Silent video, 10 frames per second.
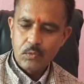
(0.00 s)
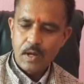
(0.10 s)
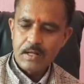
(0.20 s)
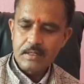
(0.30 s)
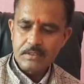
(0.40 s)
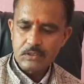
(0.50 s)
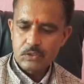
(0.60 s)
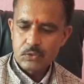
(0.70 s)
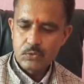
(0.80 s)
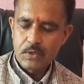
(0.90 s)

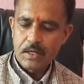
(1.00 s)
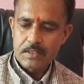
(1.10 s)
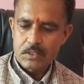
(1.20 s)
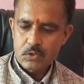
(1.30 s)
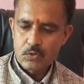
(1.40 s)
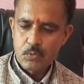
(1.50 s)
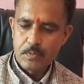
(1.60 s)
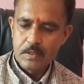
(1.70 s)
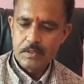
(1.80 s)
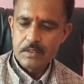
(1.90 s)
1s, 2s,
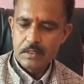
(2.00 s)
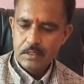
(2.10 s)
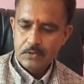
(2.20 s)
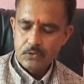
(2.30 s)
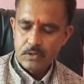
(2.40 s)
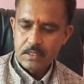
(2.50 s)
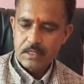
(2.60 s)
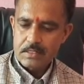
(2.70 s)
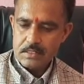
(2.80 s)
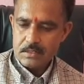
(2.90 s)
2p,
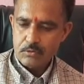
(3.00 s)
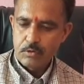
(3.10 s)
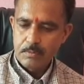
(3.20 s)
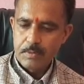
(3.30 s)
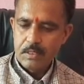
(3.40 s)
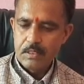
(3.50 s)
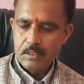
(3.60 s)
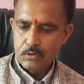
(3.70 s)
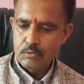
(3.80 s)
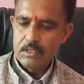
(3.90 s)
3s,
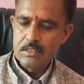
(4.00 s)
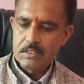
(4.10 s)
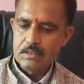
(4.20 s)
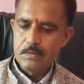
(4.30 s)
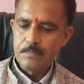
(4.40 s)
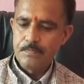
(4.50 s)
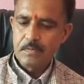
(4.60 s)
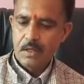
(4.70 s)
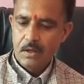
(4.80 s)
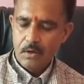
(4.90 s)
3p, 3d,
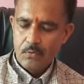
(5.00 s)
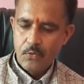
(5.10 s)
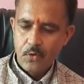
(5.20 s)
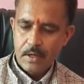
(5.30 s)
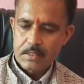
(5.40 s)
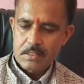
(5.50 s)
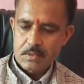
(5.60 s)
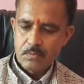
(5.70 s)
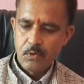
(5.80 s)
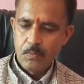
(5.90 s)

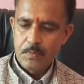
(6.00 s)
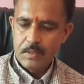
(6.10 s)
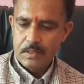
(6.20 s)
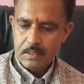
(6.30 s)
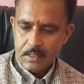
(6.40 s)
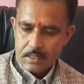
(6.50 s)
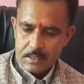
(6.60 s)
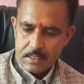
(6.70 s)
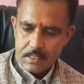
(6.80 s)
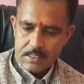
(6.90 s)
4s, 4p.
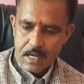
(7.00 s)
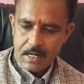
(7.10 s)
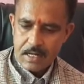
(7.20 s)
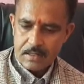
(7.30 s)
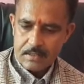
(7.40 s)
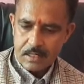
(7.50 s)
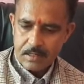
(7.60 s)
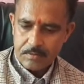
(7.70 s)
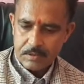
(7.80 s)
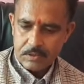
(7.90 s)
These are energy
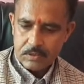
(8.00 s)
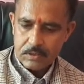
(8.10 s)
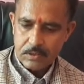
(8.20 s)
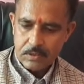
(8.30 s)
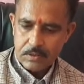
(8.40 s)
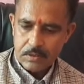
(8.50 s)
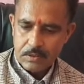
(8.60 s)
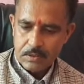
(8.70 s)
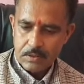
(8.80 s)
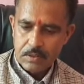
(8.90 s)
levels.
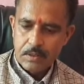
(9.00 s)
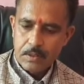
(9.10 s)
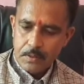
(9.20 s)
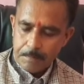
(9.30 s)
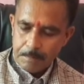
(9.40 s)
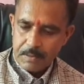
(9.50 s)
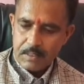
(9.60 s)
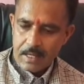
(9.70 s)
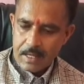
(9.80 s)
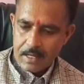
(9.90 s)

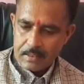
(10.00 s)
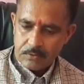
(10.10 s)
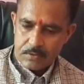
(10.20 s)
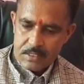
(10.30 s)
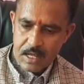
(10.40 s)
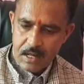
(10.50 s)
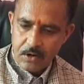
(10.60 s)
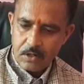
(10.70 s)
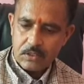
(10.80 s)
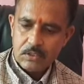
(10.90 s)
But electrons are
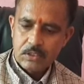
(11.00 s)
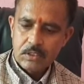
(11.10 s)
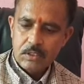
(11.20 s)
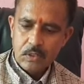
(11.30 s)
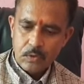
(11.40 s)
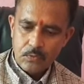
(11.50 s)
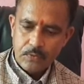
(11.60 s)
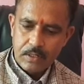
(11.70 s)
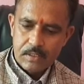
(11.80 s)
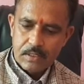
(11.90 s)
not
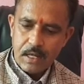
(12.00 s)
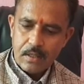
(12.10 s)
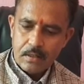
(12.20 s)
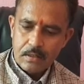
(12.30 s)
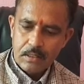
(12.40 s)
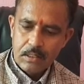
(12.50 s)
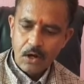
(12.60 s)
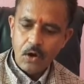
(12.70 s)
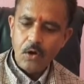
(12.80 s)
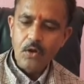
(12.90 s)
filled in
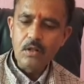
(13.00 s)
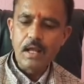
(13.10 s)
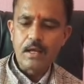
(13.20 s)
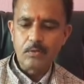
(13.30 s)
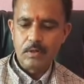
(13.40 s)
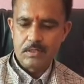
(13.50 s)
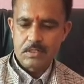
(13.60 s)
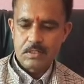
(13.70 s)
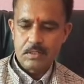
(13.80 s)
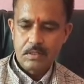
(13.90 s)
all at
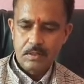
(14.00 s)
once.